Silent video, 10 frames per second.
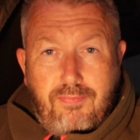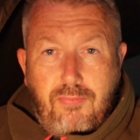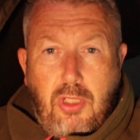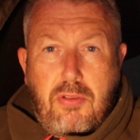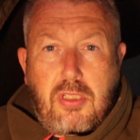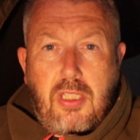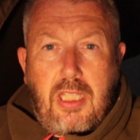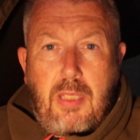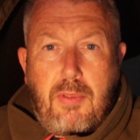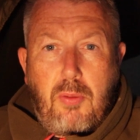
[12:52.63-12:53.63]
whether it's going to
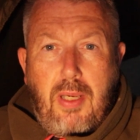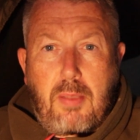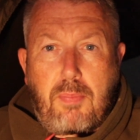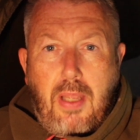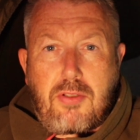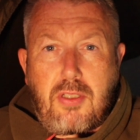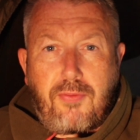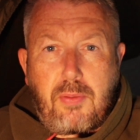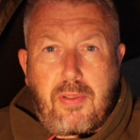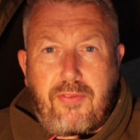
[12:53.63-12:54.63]
keep me awake bouncing
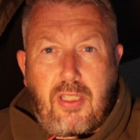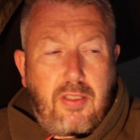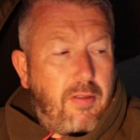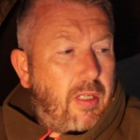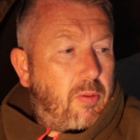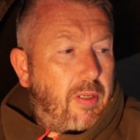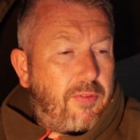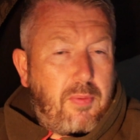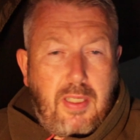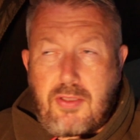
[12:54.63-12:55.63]
off the bivvy, I don't know. We'll have
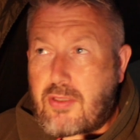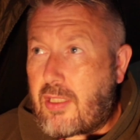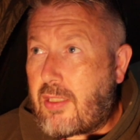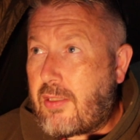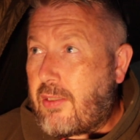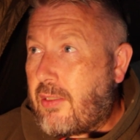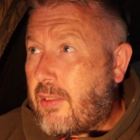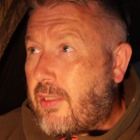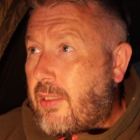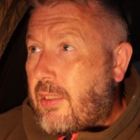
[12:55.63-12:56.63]
to wait and see.
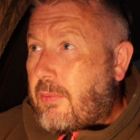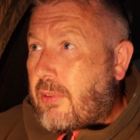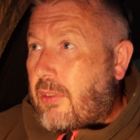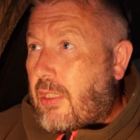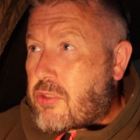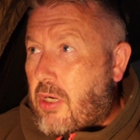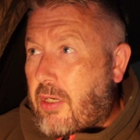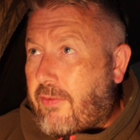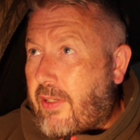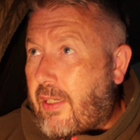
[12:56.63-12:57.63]
But I'll sign
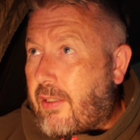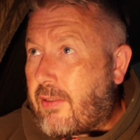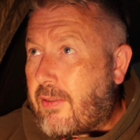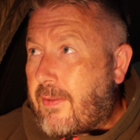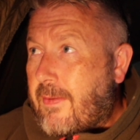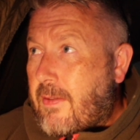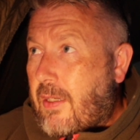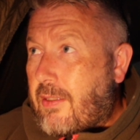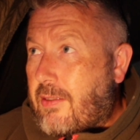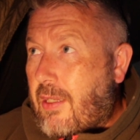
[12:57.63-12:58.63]
off here,
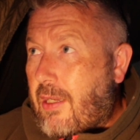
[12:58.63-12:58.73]
and